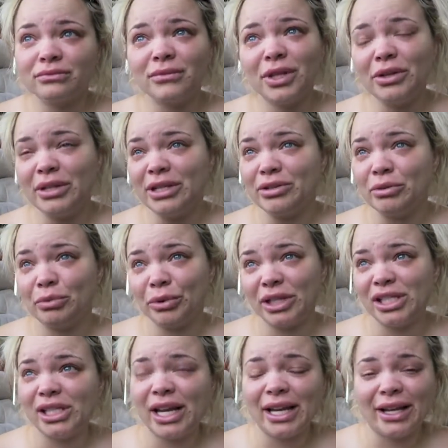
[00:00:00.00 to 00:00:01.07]
you need to
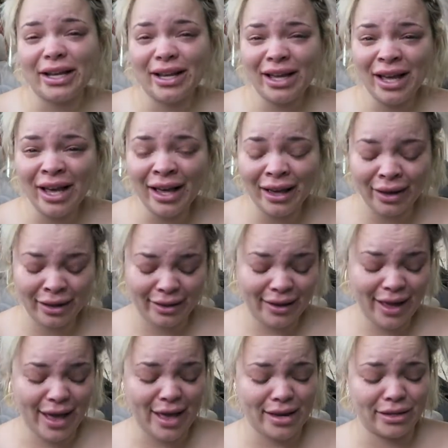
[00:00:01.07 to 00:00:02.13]
appreciate it
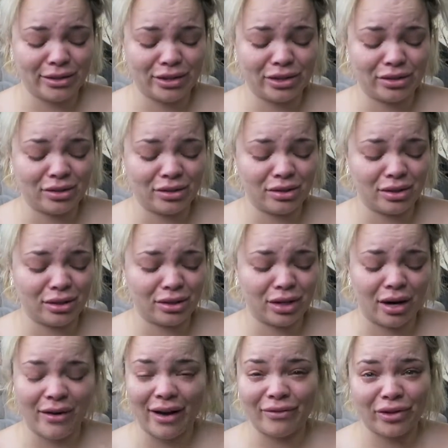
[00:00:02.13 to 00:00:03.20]
and
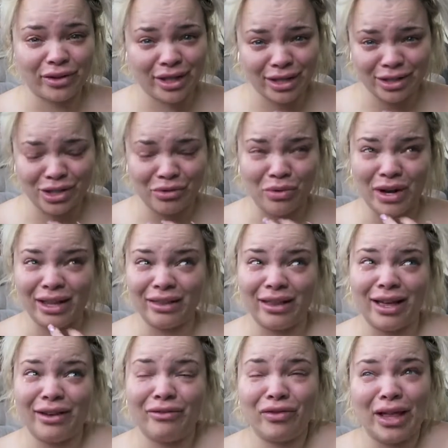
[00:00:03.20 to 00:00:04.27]
go after things you want in
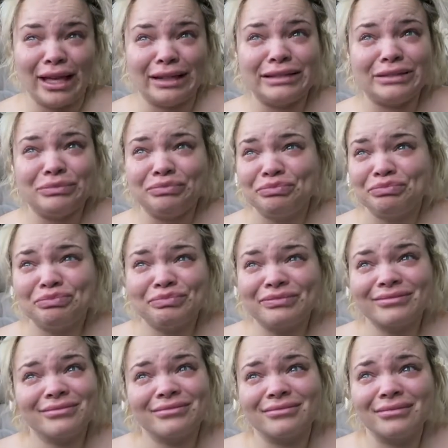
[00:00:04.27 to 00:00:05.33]
life. Like,
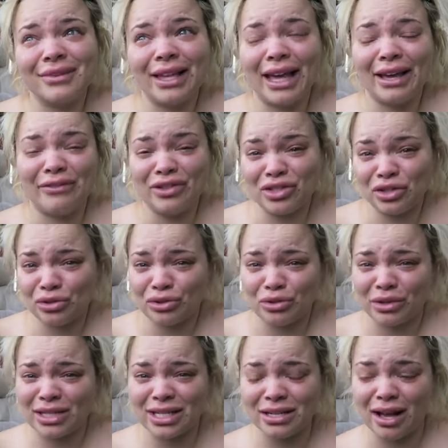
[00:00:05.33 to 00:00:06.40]
life is too
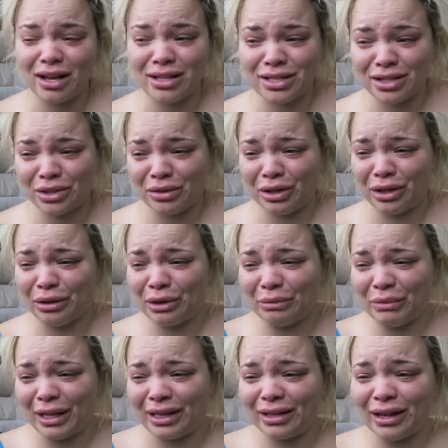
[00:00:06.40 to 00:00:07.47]
short to not to, you know what
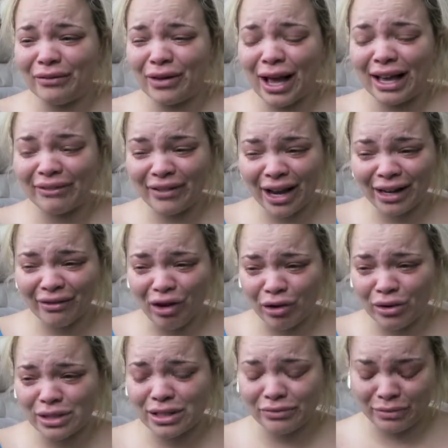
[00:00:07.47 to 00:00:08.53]
I mean? And I've kind of
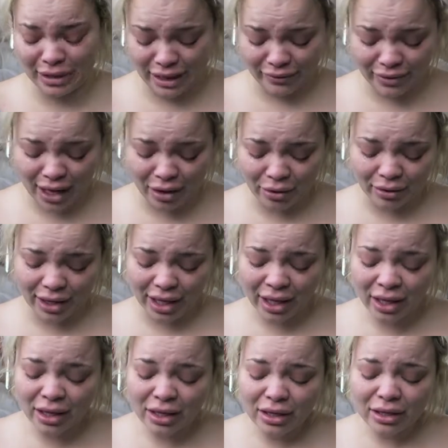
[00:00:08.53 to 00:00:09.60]
always lived my life that way,
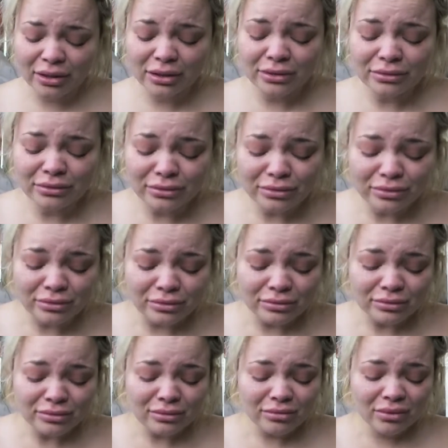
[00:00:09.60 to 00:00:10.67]

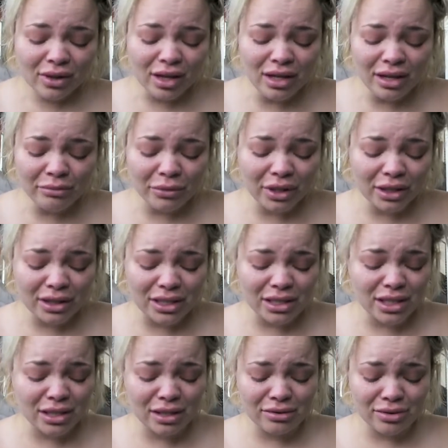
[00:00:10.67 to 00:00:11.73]
and I'm gonna
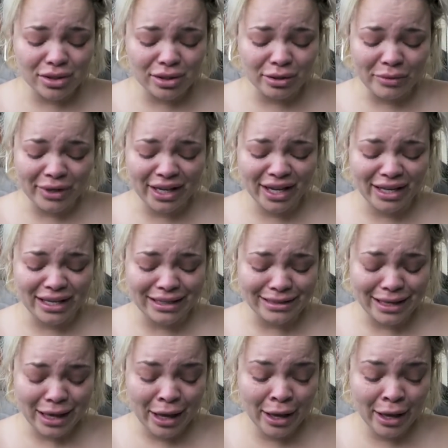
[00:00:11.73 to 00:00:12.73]
continue to, because